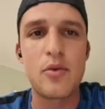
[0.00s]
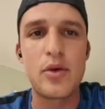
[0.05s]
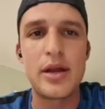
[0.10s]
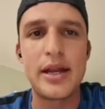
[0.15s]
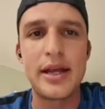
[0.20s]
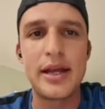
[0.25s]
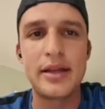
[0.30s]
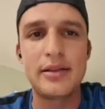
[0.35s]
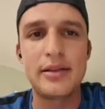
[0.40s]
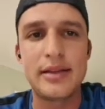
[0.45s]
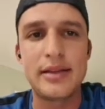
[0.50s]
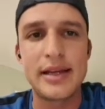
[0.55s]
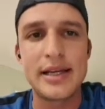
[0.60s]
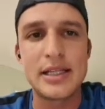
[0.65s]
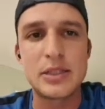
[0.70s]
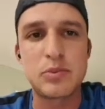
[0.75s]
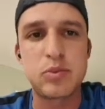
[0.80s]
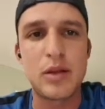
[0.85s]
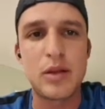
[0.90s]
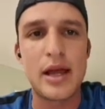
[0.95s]
We need
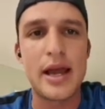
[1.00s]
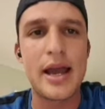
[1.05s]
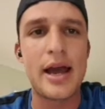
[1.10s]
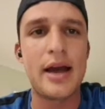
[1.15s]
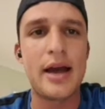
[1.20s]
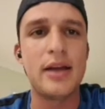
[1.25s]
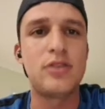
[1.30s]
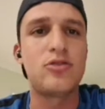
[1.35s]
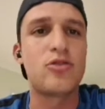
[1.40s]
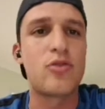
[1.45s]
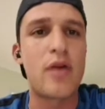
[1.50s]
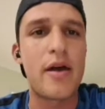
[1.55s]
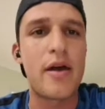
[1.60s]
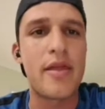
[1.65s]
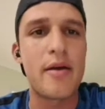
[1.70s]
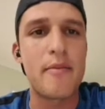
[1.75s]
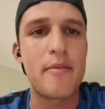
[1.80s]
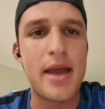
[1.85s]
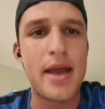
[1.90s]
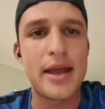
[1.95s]
this player to
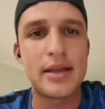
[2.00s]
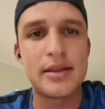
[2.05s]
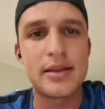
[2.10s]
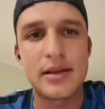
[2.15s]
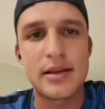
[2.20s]
rather make